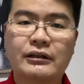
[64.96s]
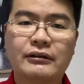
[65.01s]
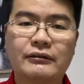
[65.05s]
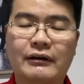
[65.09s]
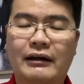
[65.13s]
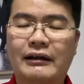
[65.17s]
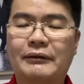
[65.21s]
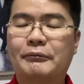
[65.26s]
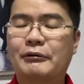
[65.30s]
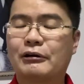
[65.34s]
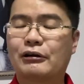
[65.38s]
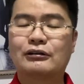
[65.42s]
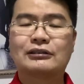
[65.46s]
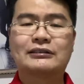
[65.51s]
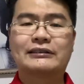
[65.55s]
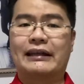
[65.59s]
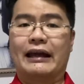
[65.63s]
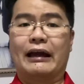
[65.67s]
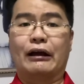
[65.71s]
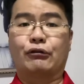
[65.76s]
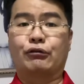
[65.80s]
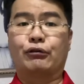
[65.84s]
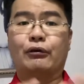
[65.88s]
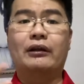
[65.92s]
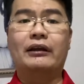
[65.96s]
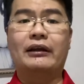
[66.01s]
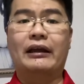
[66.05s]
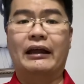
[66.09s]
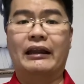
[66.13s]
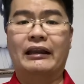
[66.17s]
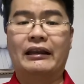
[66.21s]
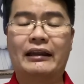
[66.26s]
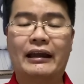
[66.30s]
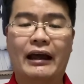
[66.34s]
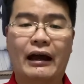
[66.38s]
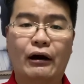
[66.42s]
right? Because they are going
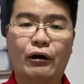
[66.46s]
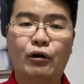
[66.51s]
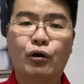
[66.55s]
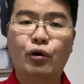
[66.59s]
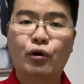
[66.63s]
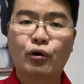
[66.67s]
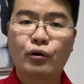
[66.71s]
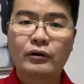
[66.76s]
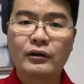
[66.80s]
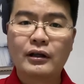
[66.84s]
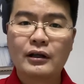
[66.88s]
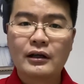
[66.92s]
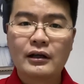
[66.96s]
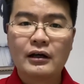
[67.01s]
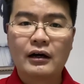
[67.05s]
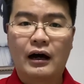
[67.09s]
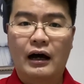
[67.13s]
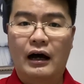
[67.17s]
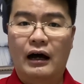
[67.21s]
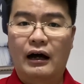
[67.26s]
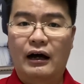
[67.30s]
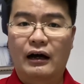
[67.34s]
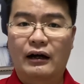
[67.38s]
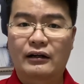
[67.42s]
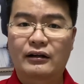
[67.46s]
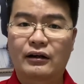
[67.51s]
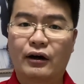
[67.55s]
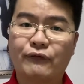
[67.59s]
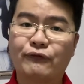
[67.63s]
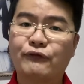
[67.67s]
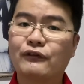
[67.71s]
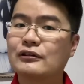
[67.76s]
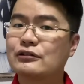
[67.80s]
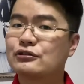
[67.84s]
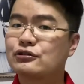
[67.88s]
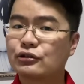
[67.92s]
in their own
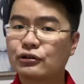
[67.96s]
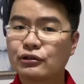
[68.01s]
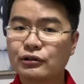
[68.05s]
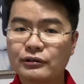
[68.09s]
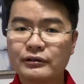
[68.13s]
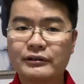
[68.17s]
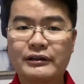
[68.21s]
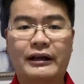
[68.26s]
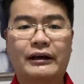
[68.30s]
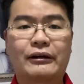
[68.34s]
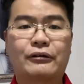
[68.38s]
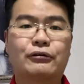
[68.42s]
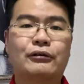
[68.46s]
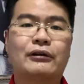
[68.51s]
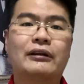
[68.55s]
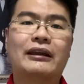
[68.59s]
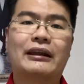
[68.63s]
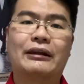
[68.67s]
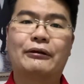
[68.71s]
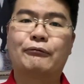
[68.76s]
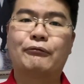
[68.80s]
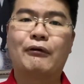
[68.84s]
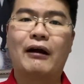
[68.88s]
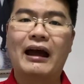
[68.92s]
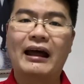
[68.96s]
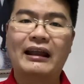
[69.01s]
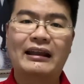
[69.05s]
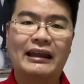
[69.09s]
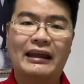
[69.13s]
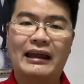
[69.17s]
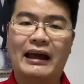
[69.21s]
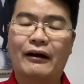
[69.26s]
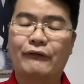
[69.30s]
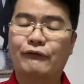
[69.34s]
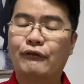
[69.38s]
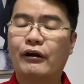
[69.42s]
comfort zone, they are going in where they
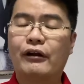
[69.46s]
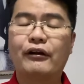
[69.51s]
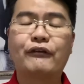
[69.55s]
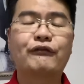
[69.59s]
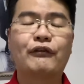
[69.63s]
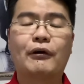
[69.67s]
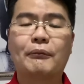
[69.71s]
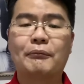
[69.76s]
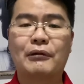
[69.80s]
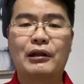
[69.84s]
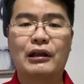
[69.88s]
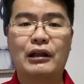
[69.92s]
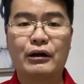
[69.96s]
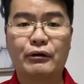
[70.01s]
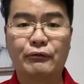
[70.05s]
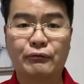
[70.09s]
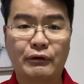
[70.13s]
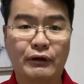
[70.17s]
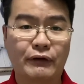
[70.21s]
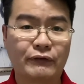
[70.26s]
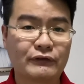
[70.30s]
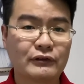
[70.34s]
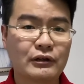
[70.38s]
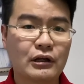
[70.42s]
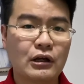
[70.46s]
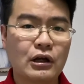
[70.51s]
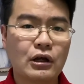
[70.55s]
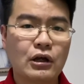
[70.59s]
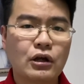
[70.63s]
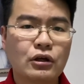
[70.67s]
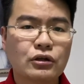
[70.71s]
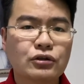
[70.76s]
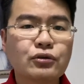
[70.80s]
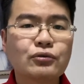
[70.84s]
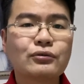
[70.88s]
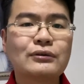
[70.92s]
are very familiar with.
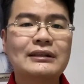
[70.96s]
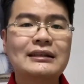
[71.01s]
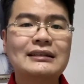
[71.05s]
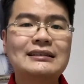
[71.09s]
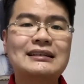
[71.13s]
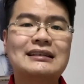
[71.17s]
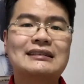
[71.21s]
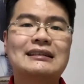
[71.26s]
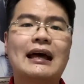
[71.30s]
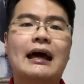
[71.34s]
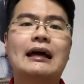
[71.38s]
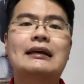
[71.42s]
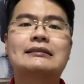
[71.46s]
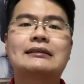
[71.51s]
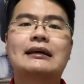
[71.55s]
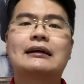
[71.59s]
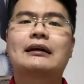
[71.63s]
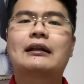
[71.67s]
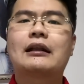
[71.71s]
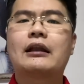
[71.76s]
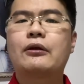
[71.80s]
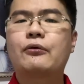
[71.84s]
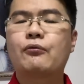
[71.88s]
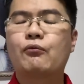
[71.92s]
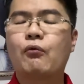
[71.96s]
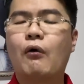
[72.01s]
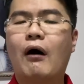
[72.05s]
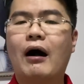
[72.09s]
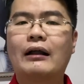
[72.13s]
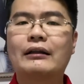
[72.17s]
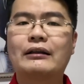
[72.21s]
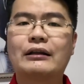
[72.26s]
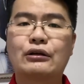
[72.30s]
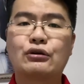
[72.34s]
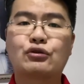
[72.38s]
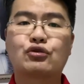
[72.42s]
So this is exactly
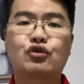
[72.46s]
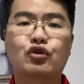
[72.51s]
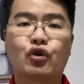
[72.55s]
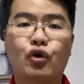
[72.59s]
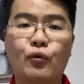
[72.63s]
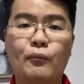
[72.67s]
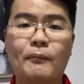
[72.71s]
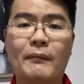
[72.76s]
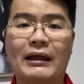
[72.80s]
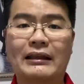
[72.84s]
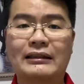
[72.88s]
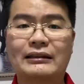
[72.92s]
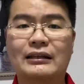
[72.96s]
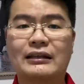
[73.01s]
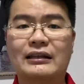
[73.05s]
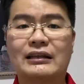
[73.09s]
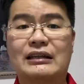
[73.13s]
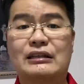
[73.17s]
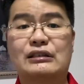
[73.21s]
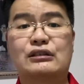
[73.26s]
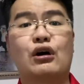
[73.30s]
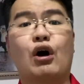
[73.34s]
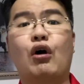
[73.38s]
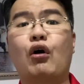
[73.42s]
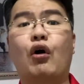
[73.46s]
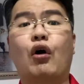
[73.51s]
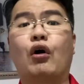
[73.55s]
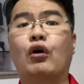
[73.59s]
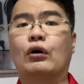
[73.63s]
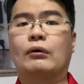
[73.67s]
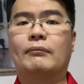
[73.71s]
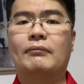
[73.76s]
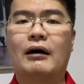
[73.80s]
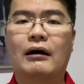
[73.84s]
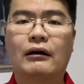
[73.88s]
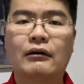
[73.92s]
what the grow method is all
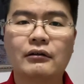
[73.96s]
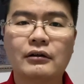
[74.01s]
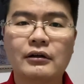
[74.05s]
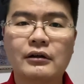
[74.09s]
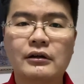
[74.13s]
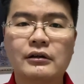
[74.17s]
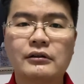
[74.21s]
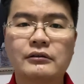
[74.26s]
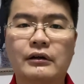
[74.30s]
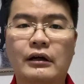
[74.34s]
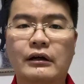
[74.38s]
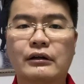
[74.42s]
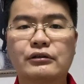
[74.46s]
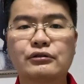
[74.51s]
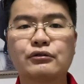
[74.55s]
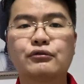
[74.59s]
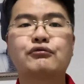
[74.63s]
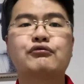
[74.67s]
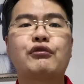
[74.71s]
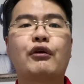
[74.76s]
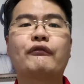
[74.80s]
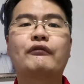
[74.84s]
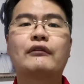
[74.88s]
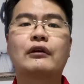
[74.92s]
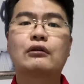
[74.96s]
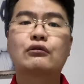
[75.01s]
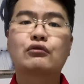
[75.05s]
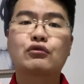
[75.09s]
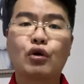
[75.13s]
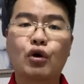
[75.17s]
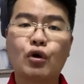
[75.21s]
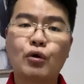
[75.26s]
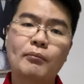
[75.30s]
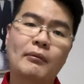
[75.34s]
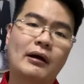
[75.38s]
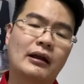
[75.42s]
about. Right? So with the
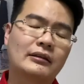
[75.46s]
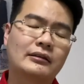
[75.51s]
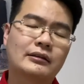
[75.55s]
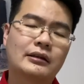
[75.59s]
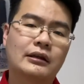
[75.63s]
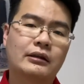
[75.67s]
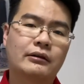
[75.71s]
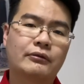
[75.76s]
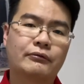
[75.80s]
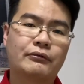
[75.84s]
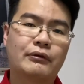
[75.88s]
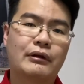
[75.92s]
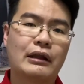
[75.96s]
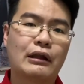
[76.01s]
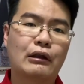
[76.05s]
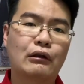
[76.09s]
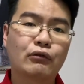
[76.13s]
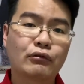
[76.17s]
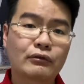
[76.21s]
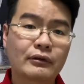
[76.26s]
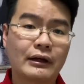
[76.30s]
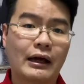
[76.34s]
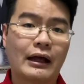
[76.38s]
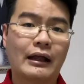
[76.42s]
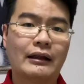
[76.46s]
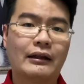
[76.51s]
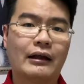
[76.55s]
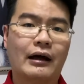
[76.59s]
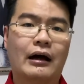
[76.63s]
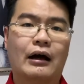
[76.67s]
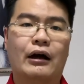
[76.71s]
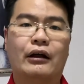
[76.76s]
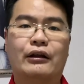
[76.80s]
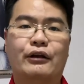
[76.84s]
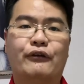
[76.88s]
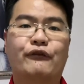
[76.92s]
grow method, we look at
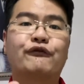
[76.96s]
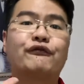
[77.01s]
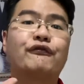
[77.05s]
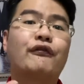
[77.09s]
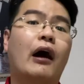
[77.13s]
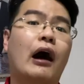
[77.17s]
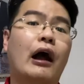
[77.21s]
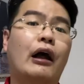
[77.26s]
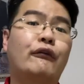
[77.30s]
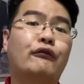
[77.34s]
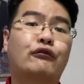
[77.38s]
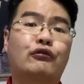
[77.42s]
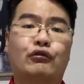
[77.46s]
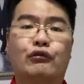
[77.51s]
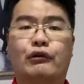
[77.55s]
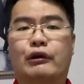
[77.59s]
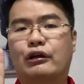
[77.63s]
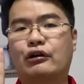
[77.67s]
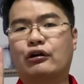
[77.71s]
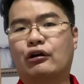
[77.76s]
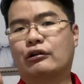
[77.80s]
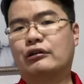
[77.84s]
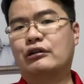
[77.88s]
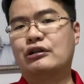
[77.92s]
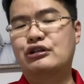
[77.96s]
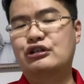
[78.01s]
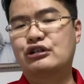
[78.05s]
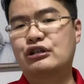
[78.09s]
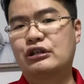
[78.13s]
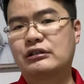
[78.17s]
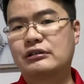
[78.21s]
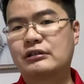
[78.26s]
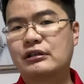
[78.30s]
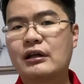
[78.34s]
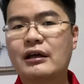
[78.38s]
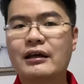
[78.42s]
the 5 growing
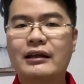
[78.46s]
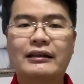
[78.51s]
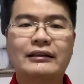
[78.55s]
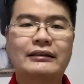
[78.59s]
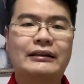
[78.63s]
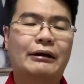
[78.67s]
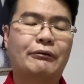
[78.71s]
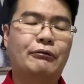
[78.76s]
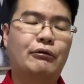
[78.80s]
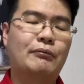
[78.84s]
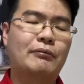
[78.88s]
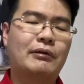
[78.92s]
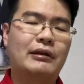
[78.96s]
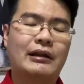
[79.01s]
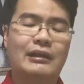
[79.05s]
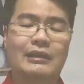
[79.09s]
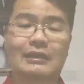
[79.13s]
conditions. That will be